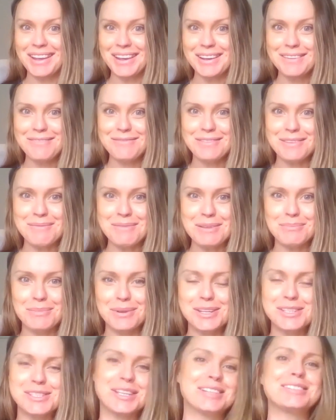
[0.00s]
here from the
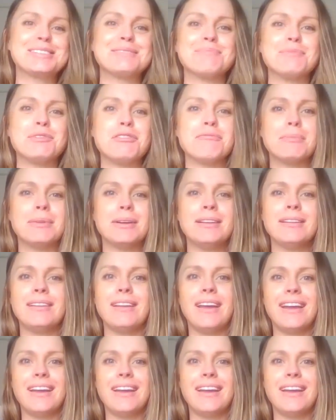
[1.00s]
Projector Movement,